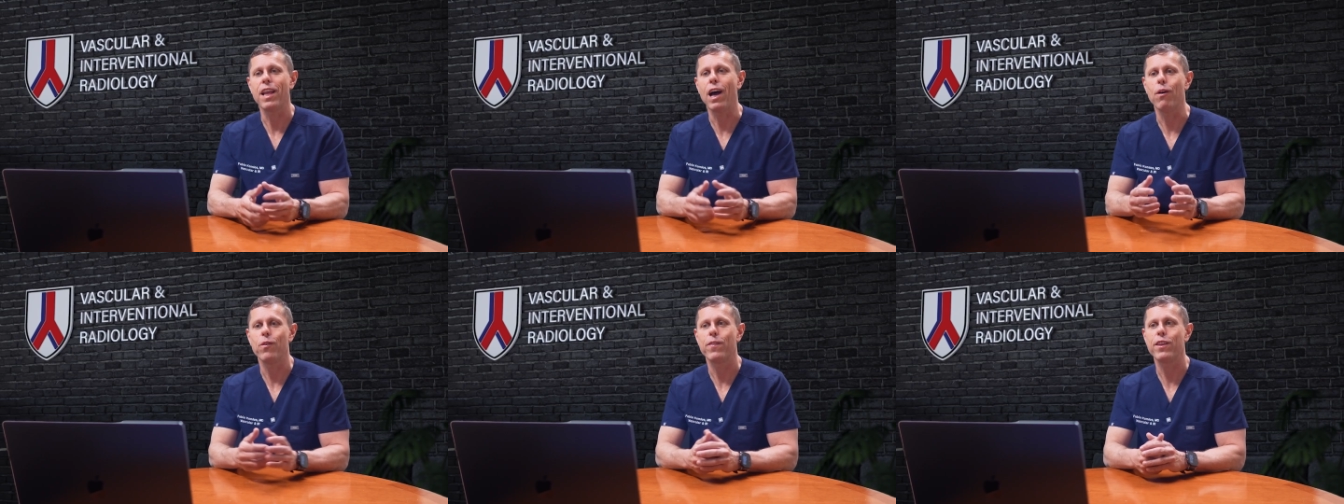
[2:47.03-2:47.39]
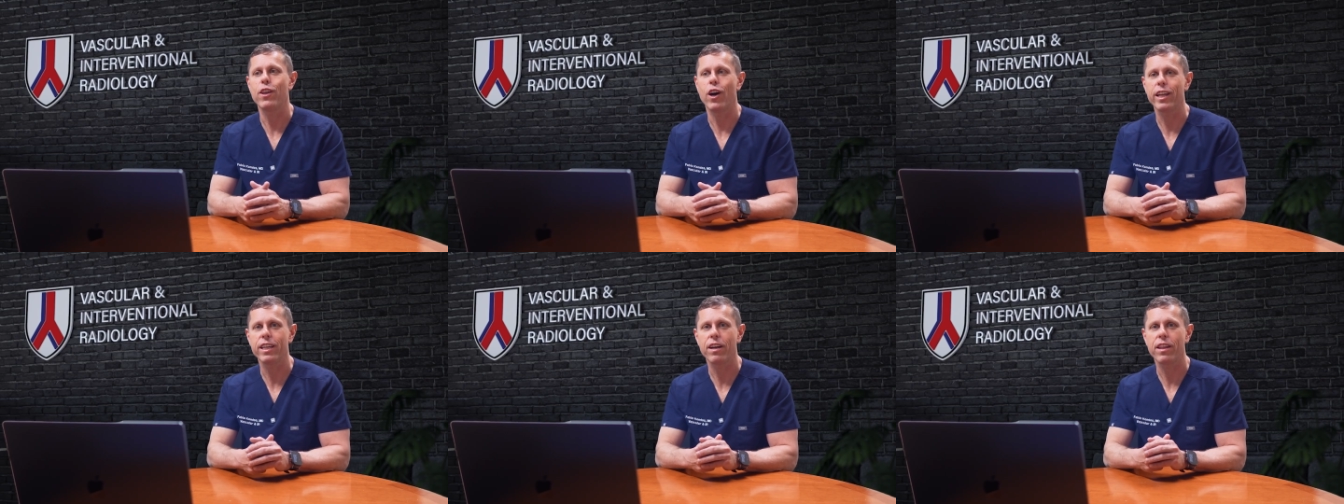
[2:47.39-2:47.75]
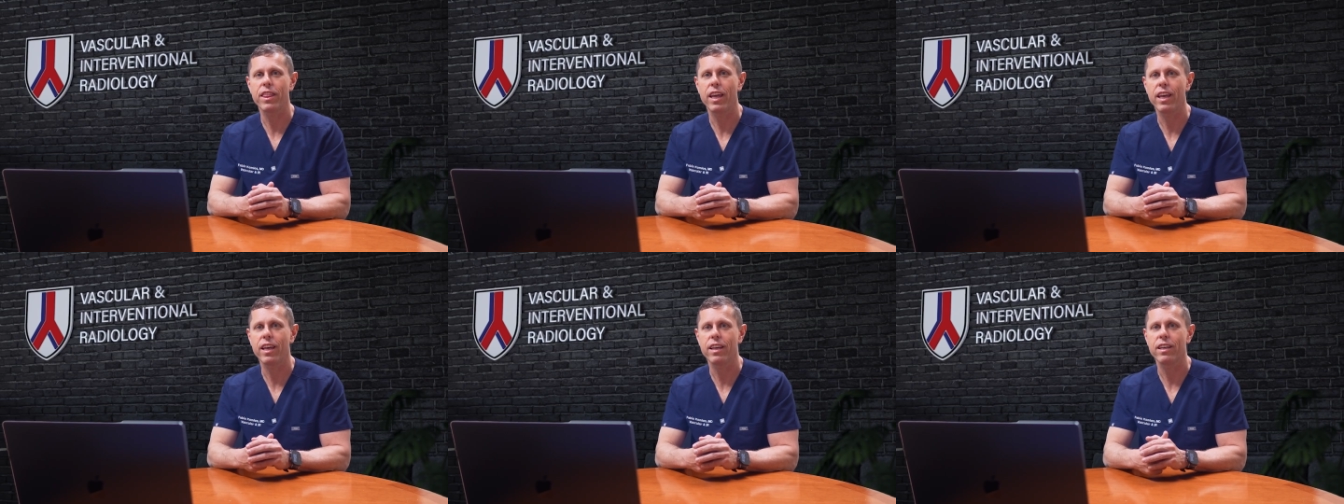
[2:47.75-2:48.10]
Now, the other
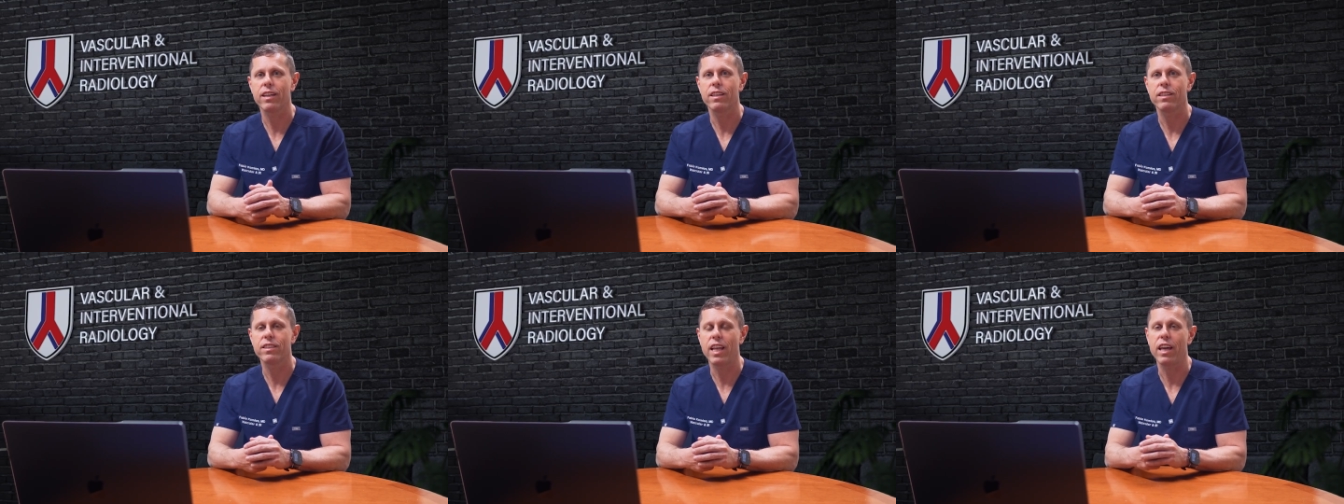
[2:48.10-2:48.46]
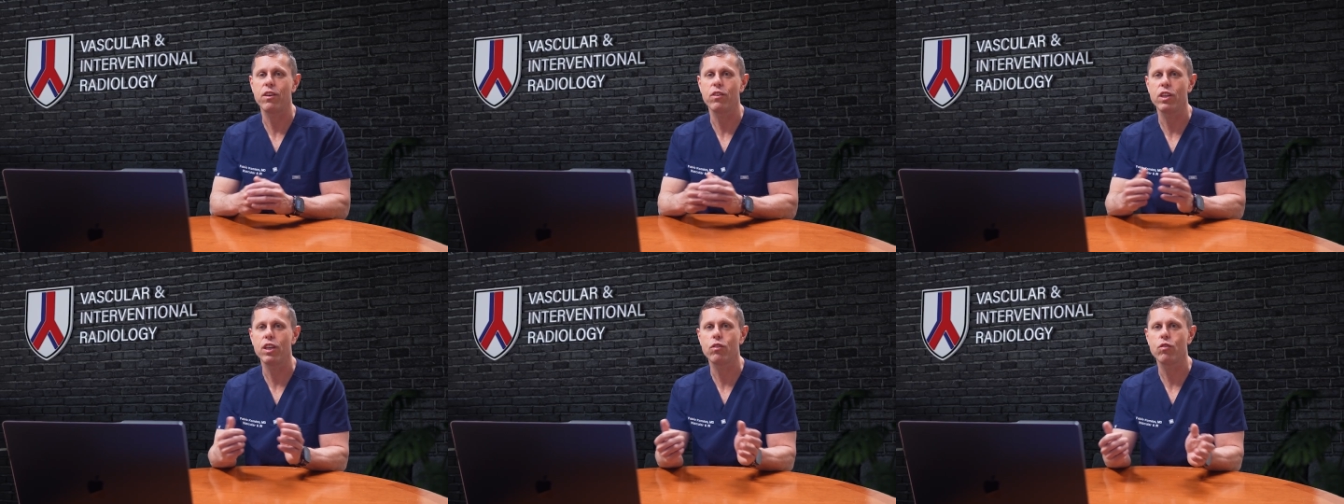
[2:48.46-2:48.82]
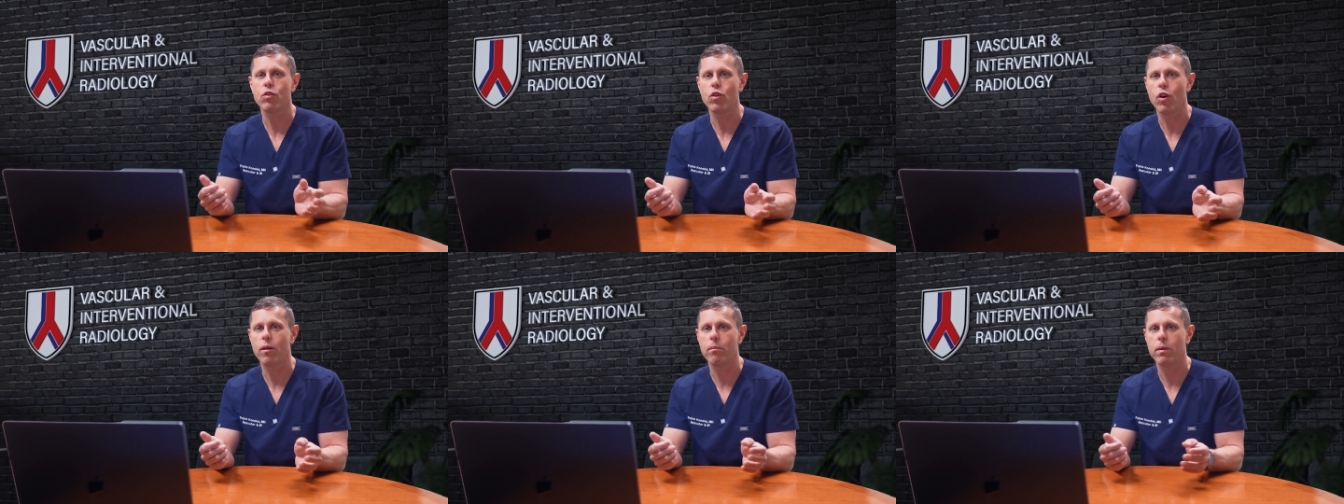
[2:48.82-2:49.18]
thing that you need
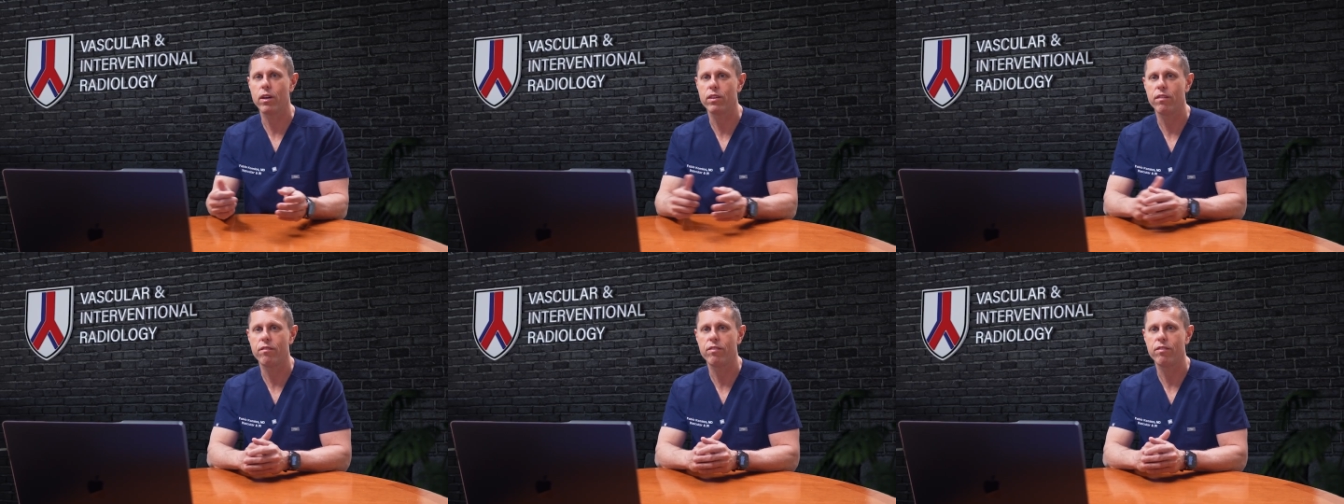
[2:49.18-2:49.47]
to know about